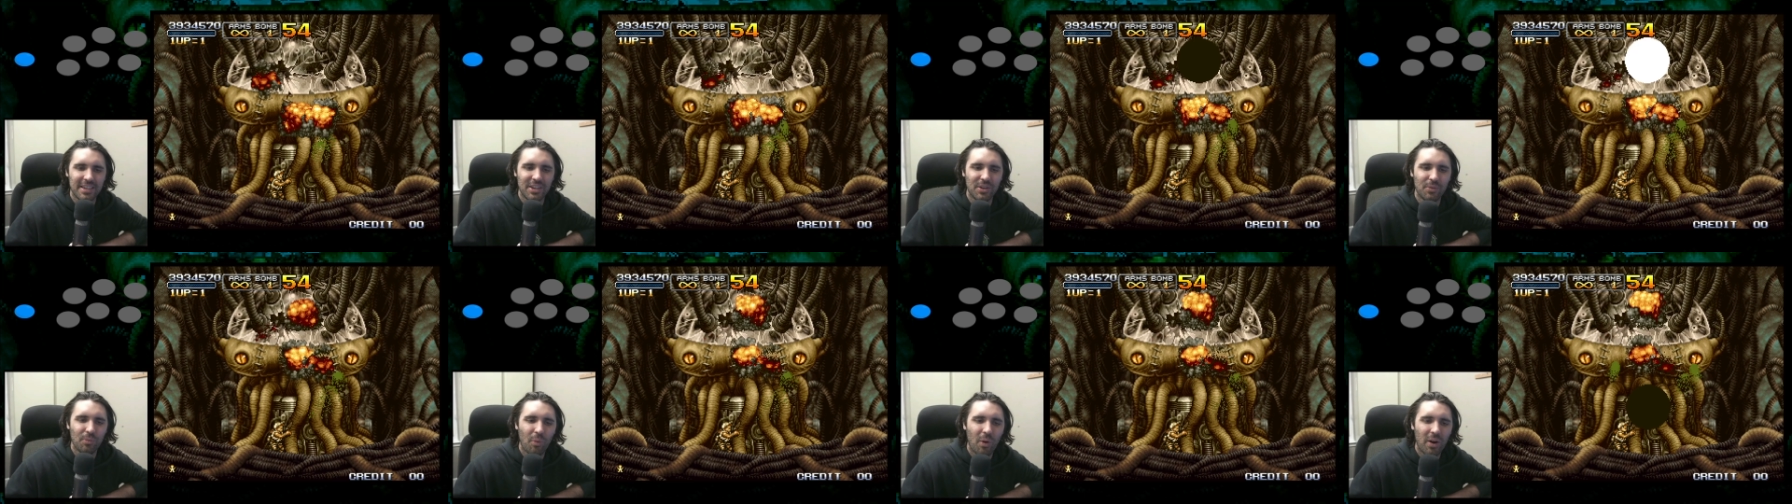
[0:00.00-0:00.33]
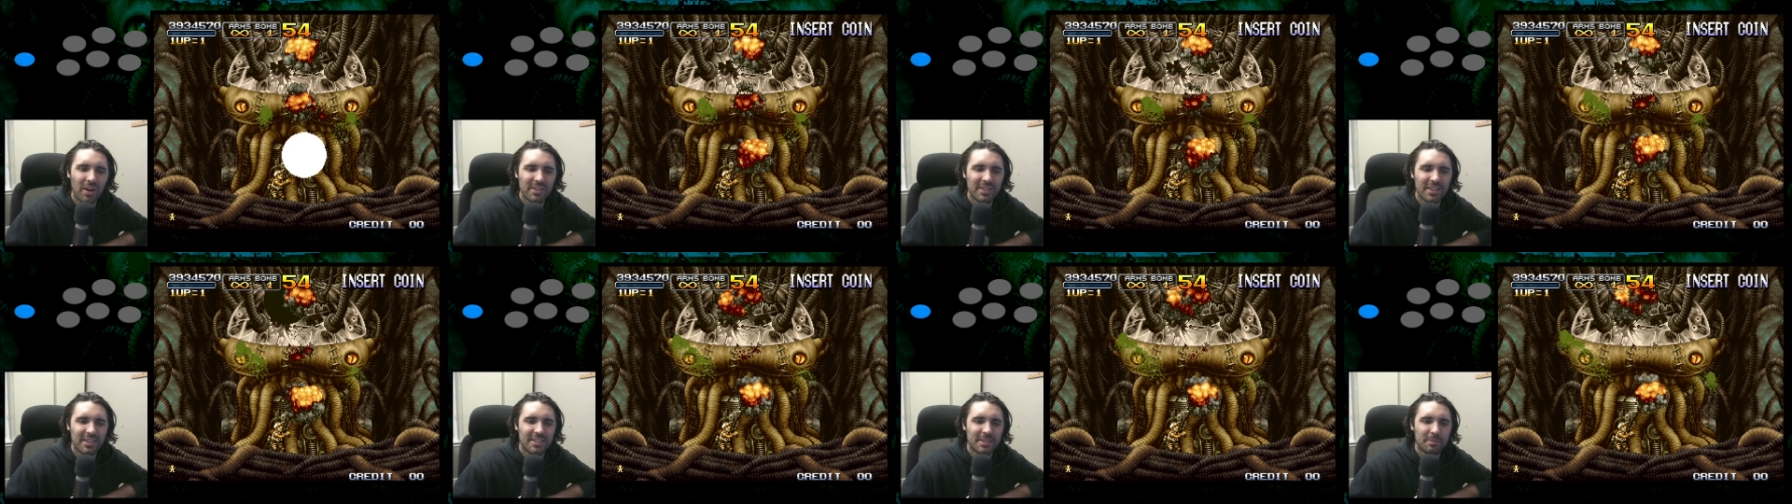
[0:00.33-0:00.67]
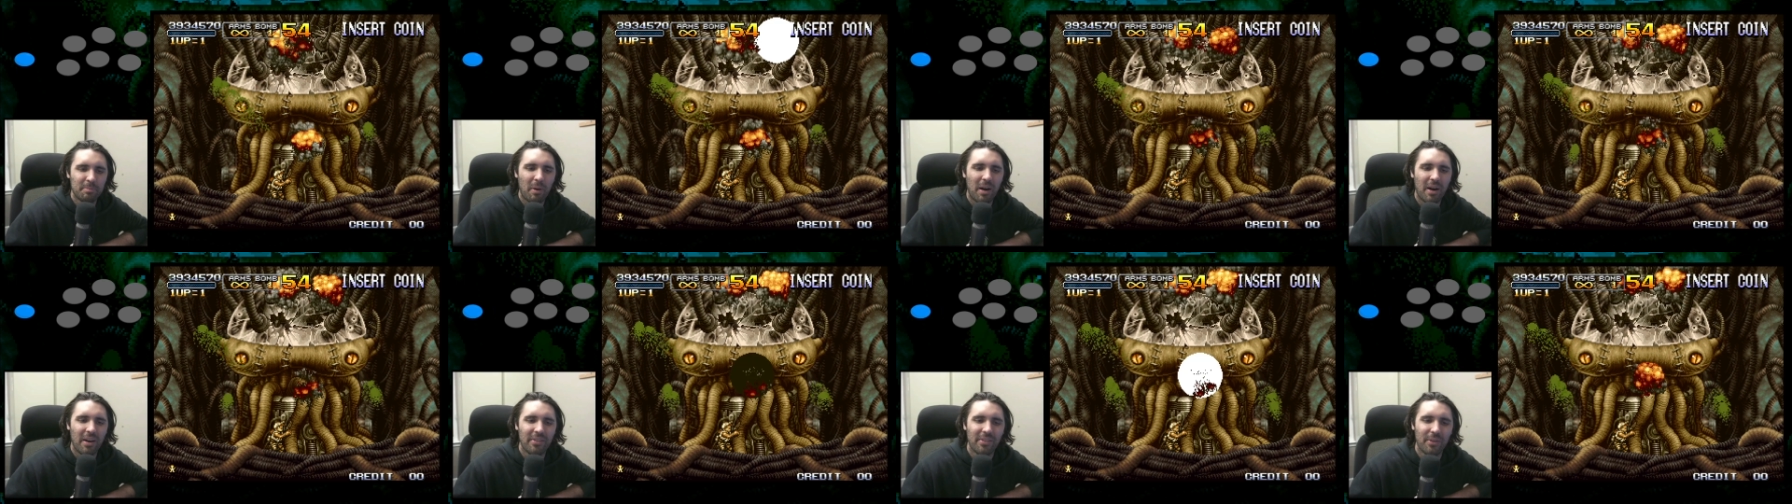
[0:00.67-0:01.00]
and you want to
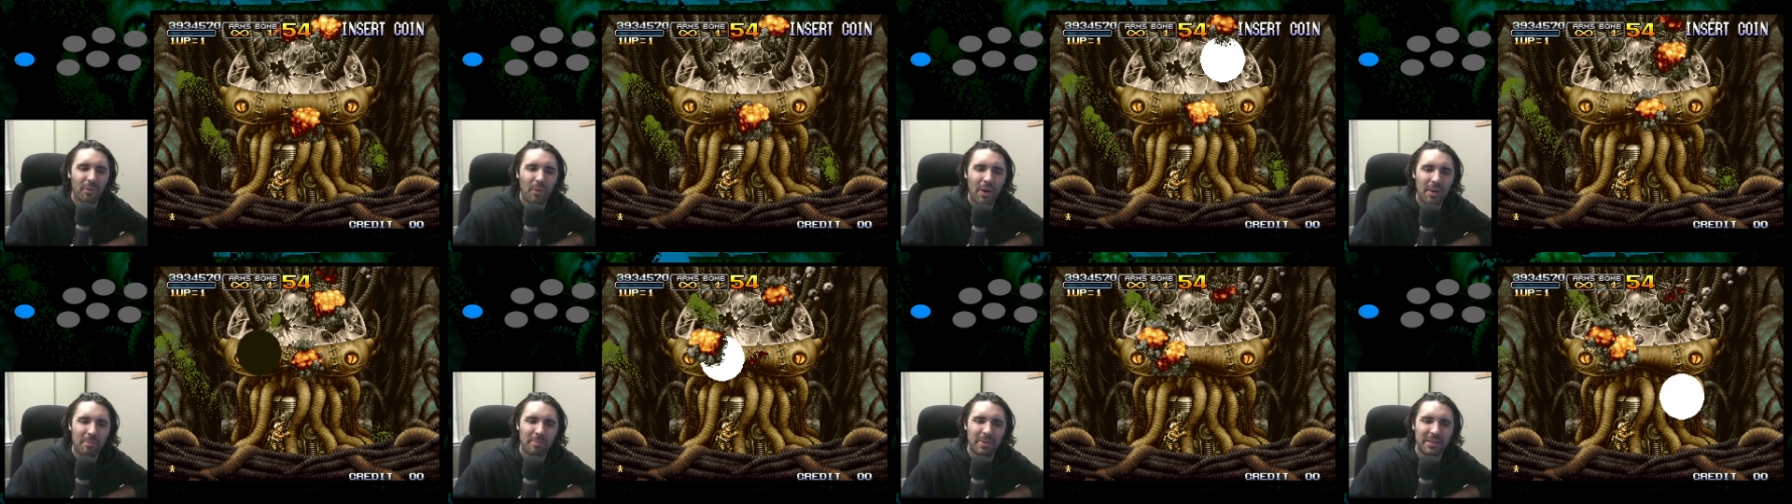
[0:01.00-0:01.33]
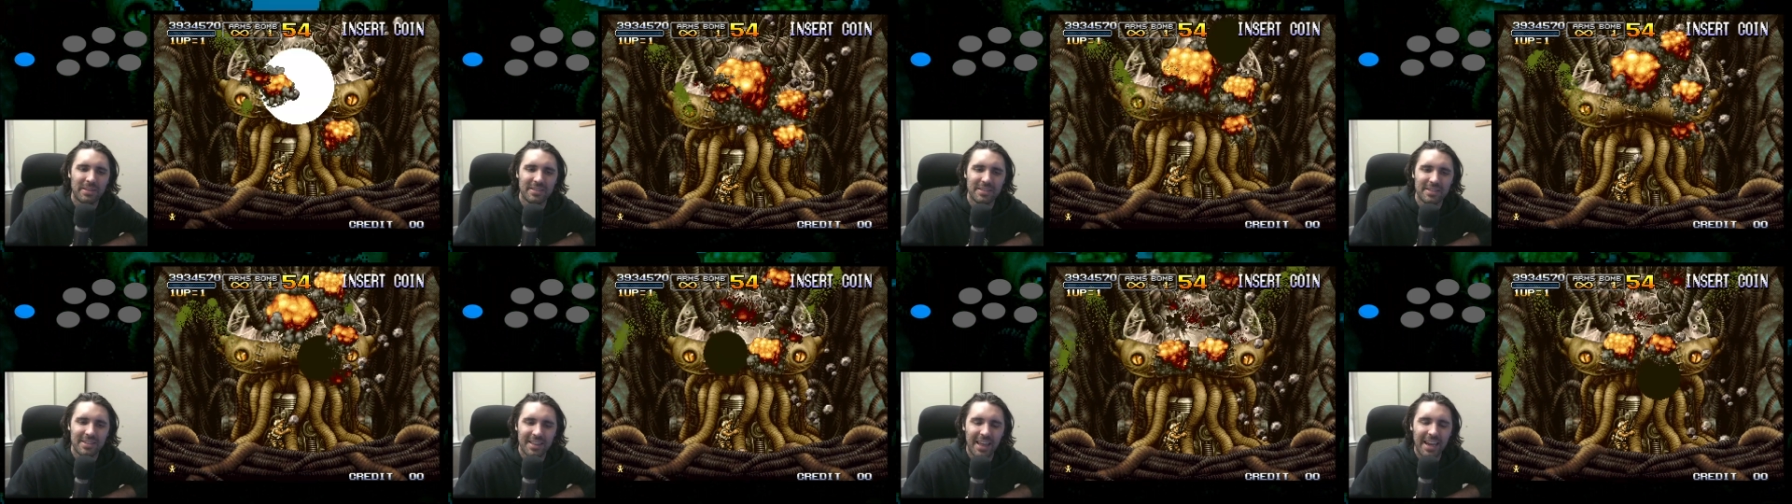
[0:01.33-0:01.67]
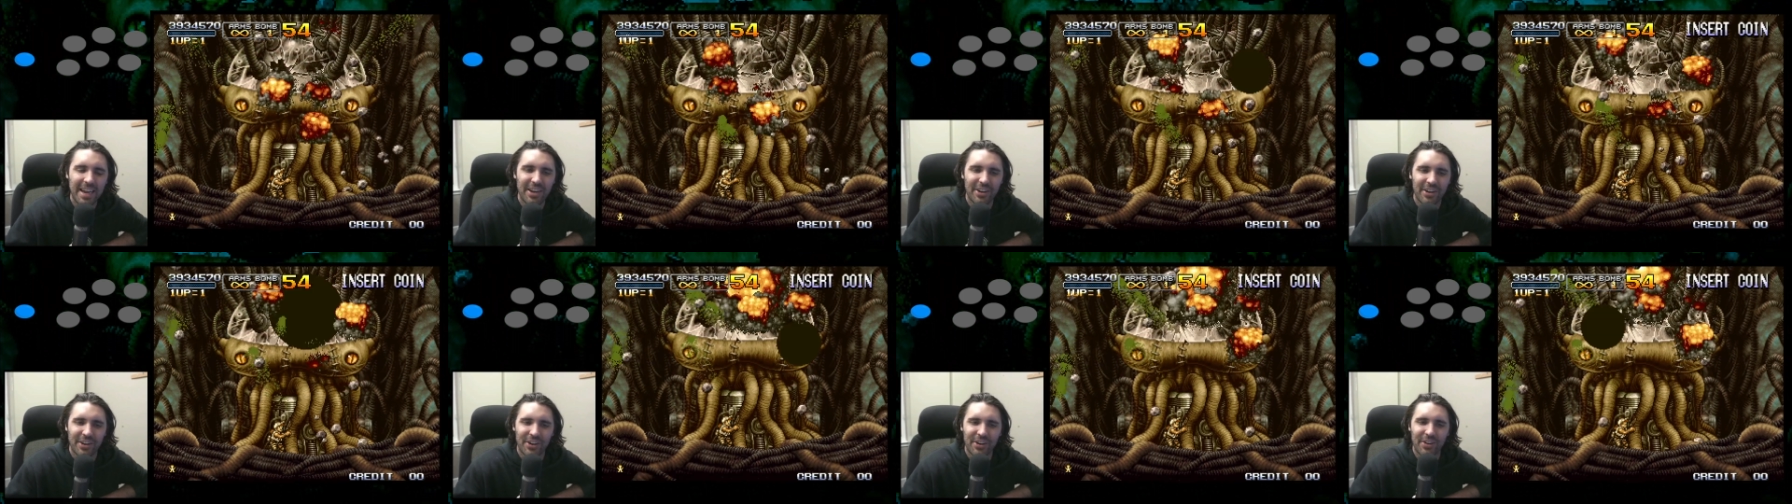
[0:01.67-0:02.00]
spawn the weapons
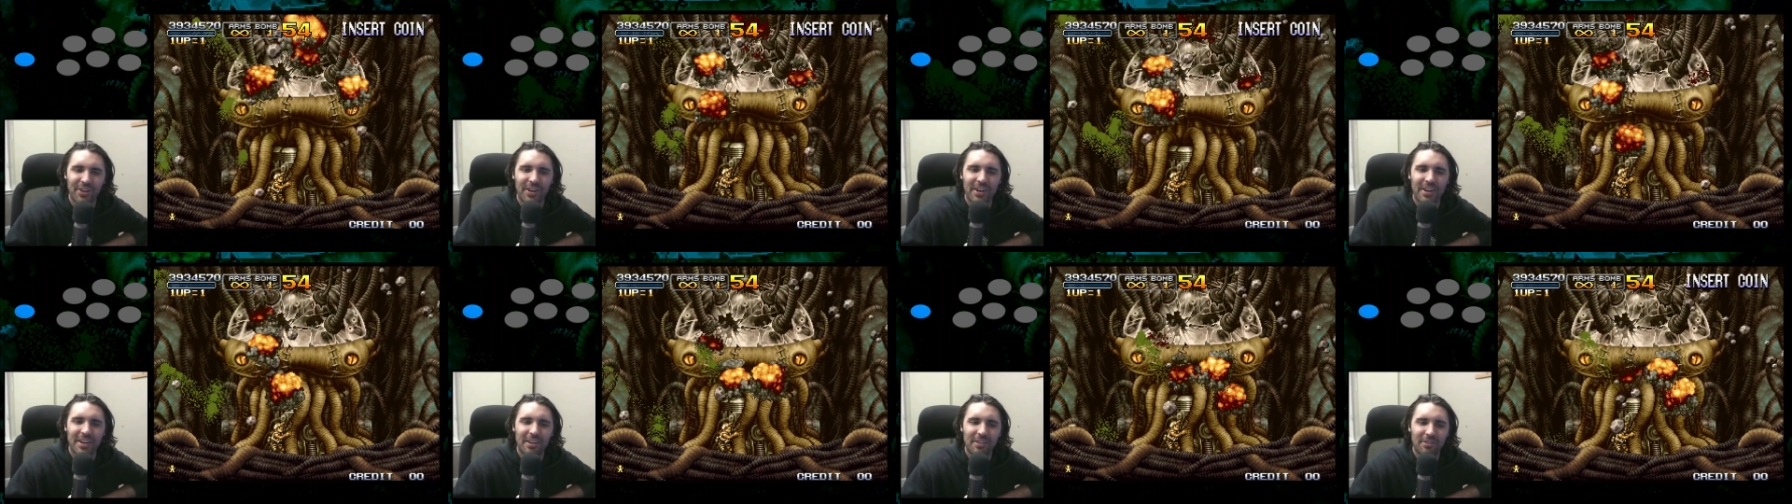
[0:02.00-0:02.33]
later